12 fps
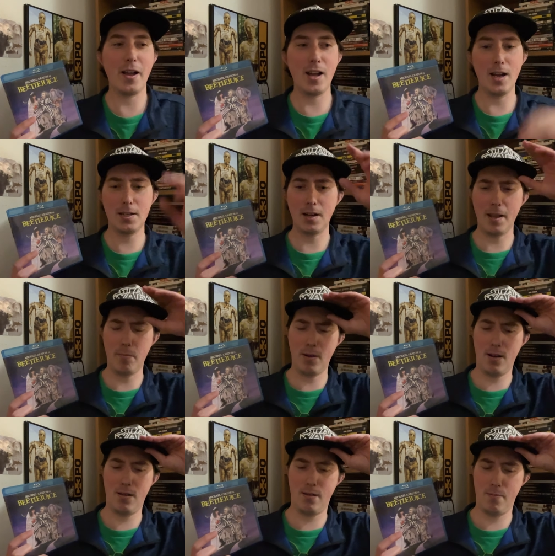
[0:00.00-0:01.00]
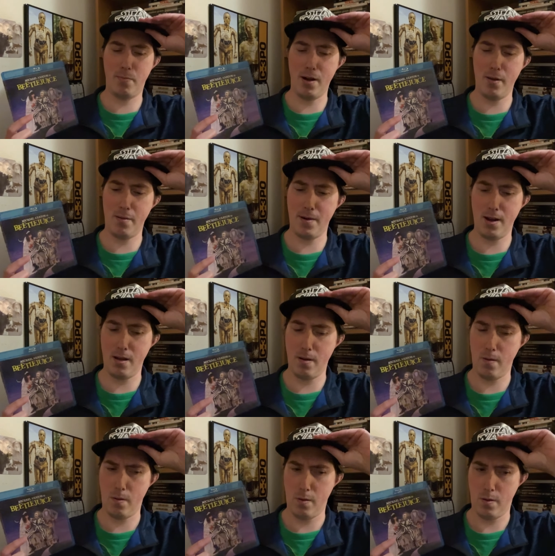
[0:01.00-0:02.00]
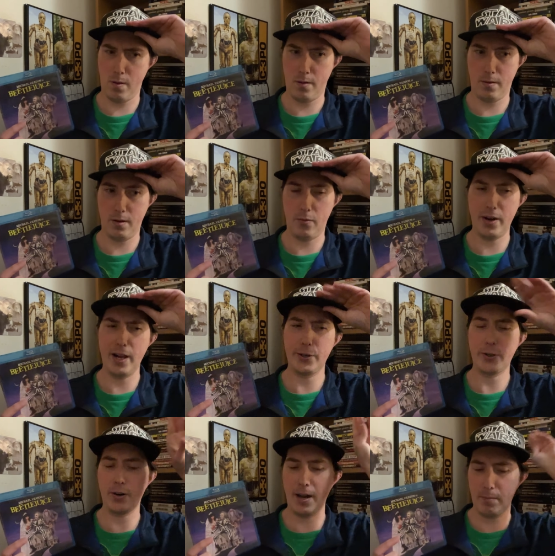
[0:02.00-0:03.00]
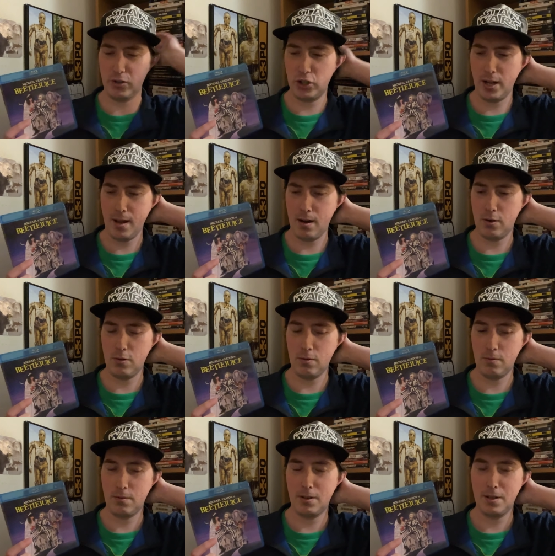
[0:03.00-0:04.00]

constantly bothered by a, a realtor named Jane who,